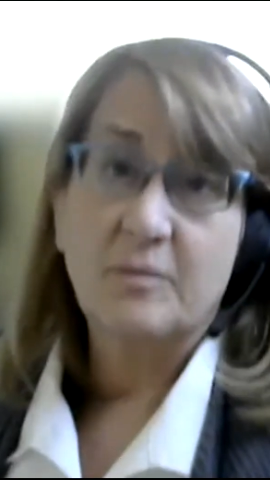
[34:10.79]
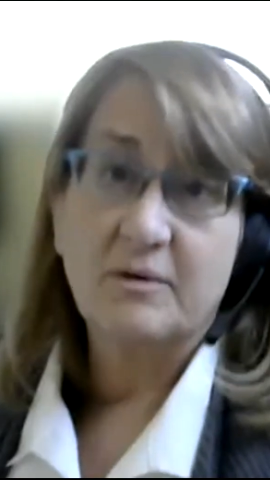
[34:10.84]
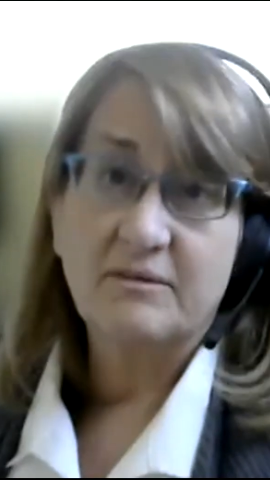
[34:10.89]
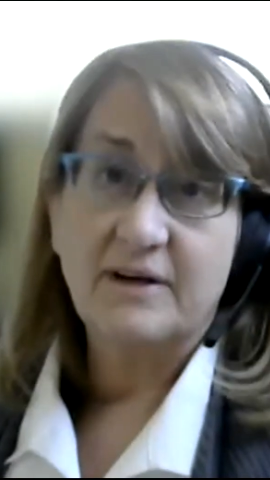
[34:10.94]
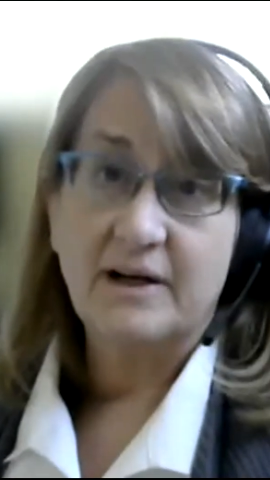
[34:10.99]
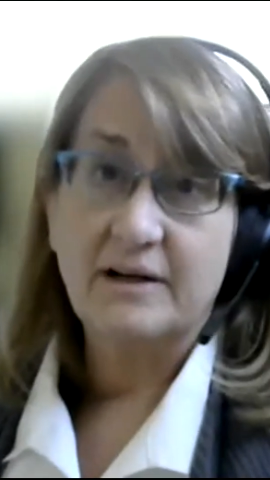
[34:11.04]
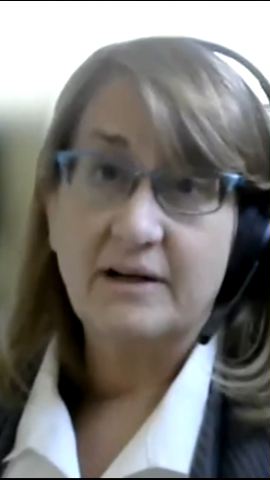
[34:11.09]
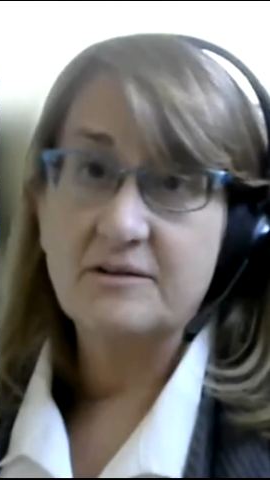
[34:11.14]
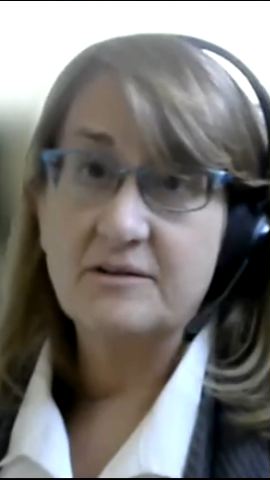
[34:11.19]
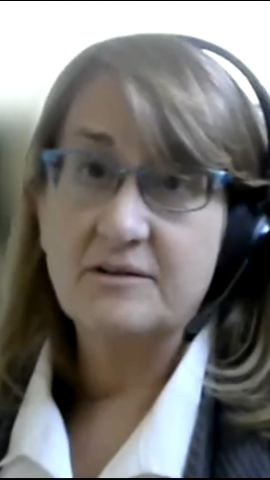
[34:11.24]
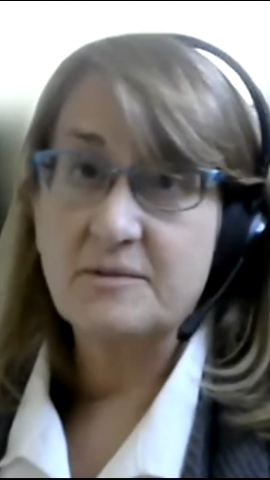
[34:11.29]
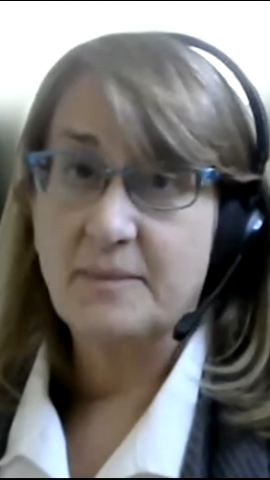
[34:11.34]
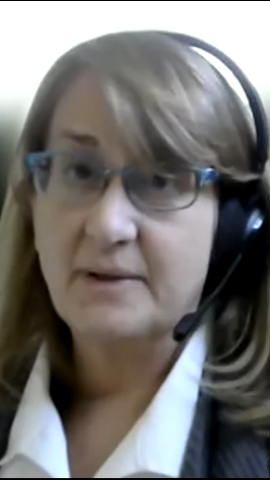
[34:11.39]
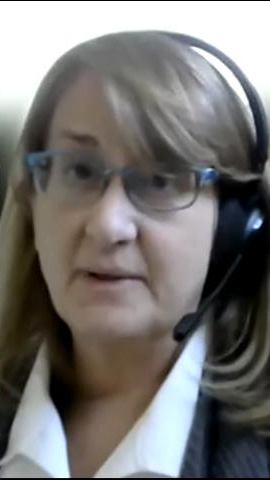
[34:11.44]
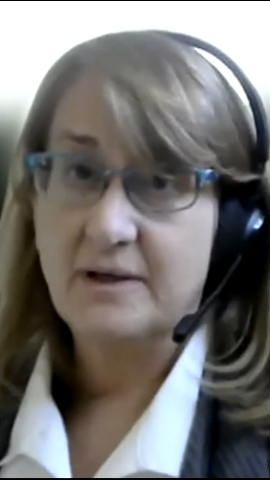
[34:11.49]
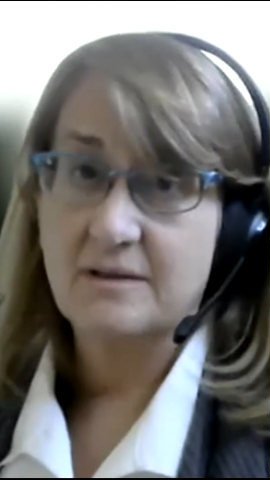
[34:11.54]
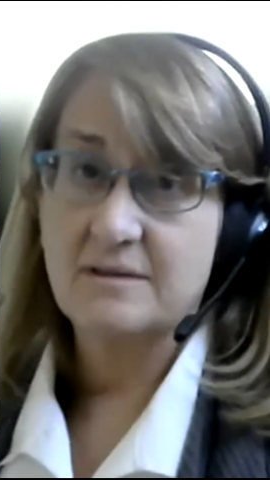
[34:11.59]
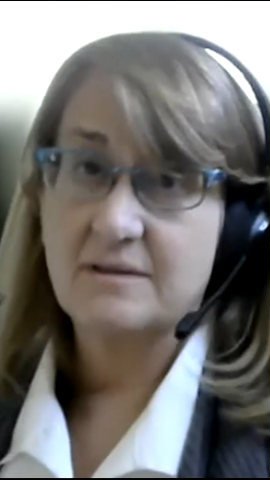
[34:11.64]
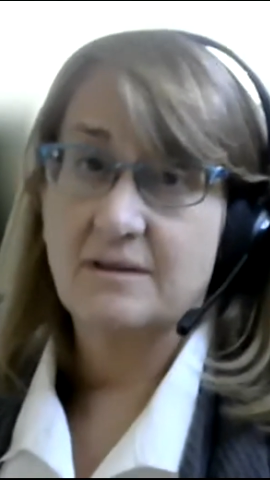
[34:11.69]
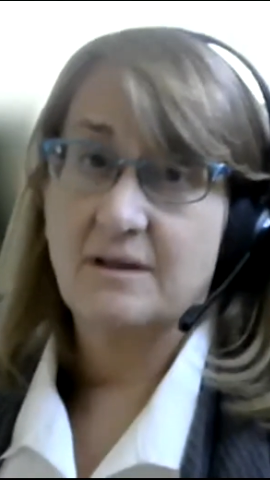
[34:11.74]
providers
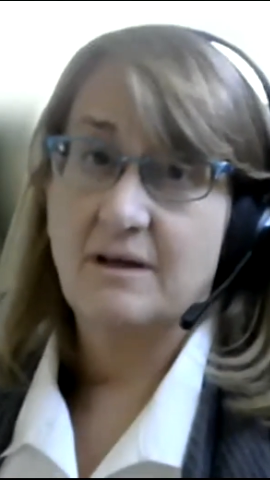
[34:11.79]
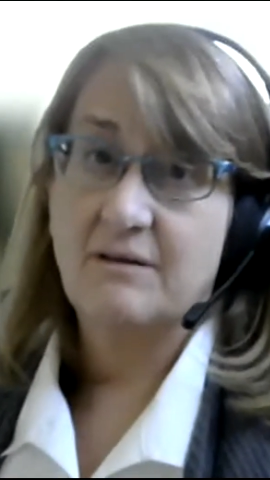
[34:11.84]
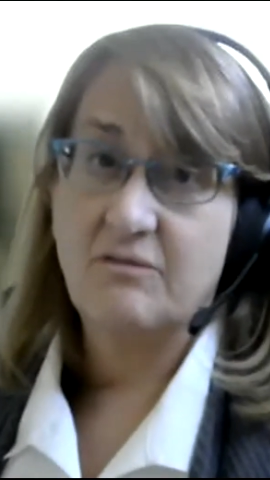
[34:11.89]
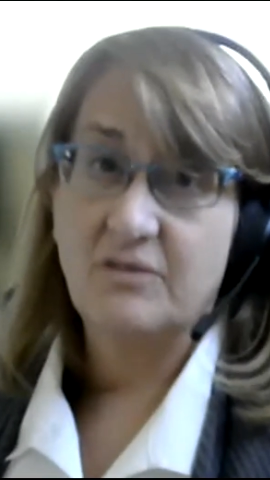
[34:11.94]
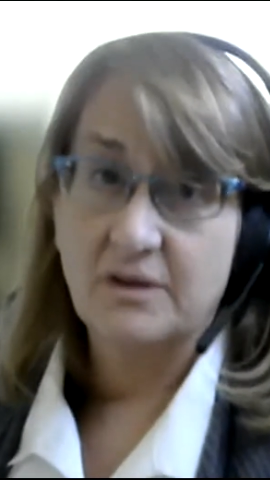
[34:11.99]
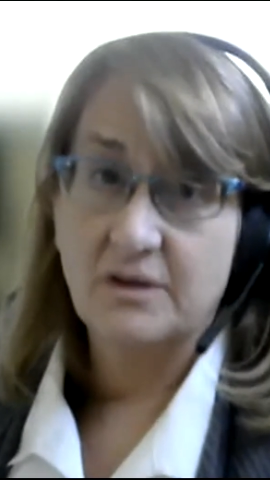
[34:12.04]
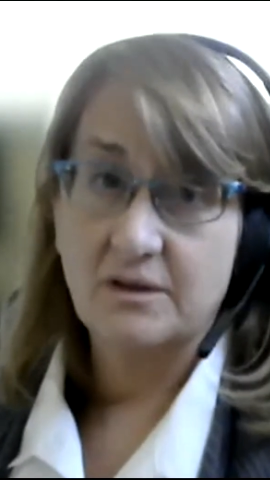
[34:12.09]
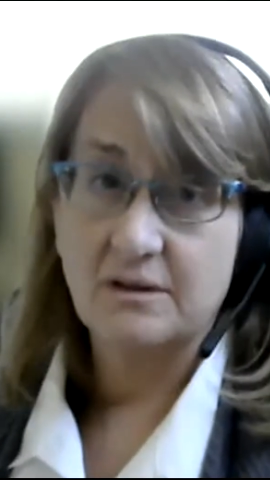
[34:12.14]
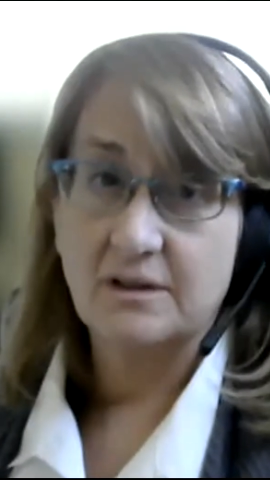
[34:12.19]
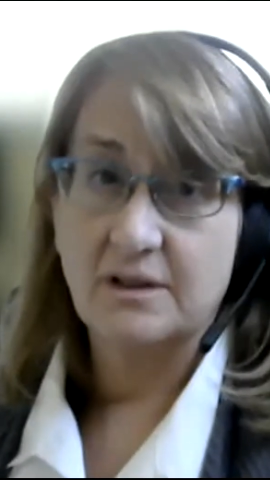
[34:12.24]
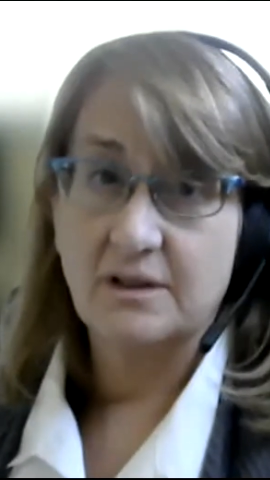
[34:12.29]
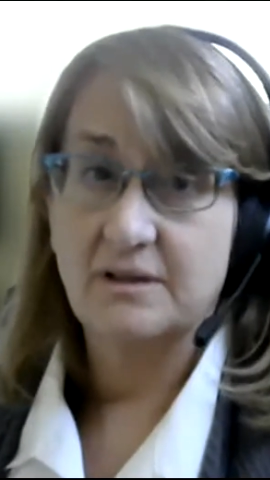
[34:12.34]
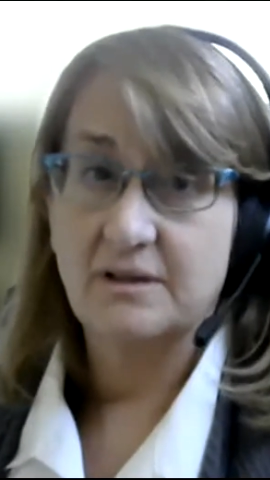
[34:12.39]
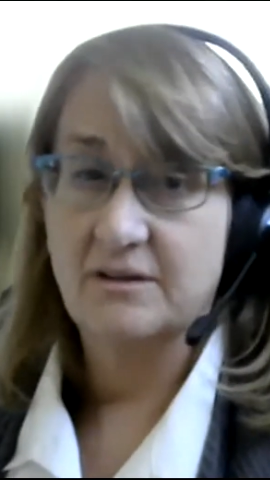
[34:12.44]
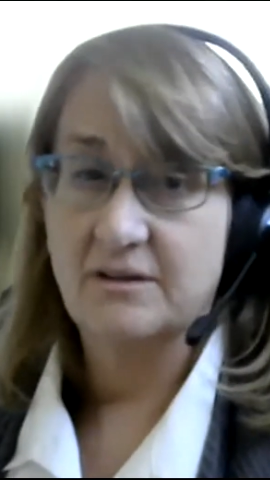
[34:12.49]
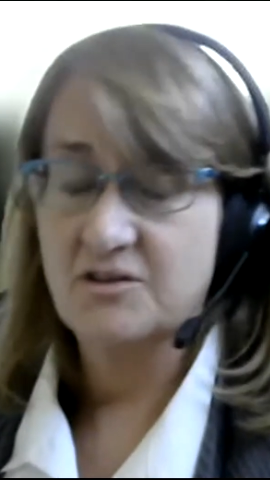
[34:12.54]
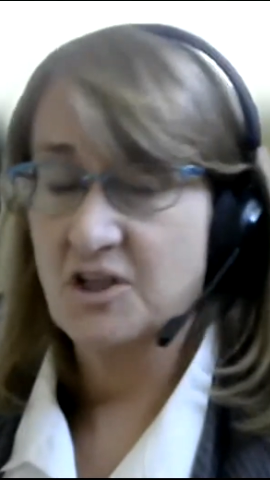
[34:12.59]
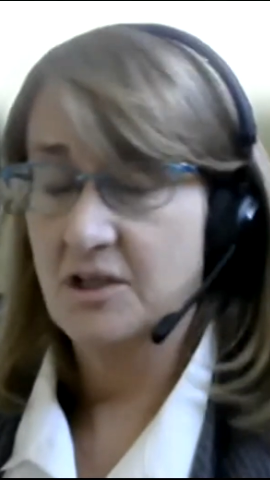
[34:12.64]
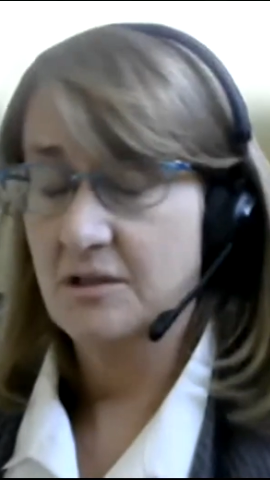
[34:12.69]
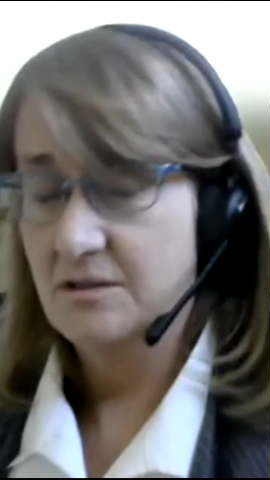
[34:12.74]
because they feel that
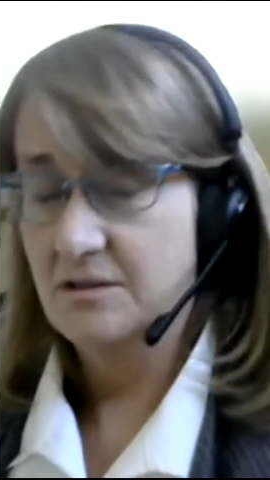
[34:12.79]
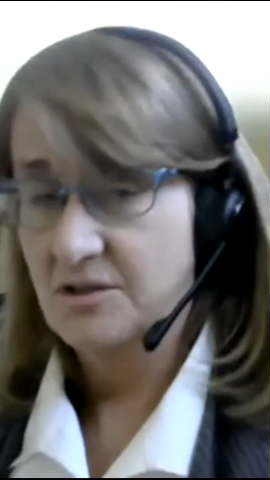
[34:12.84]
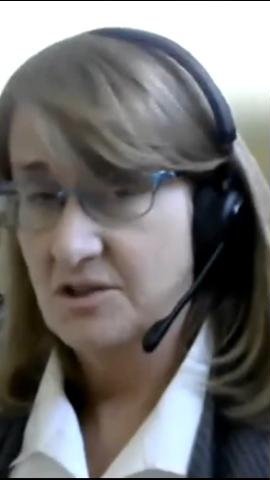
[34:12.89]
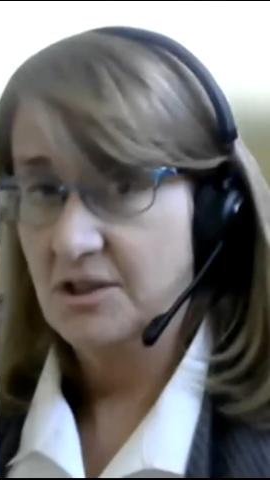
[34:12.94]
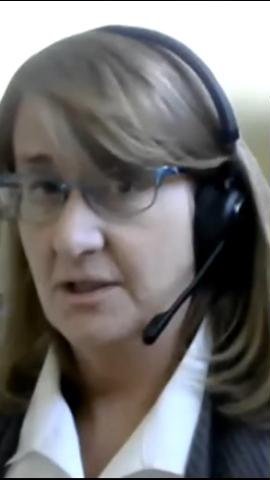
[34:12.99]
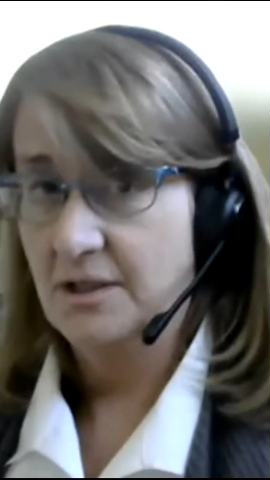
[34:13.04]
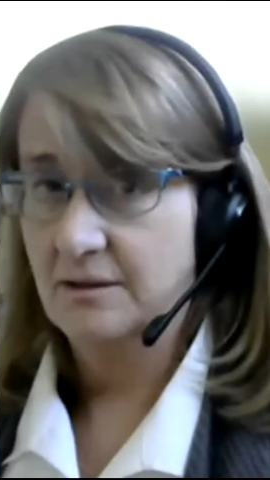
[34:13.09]
they're judged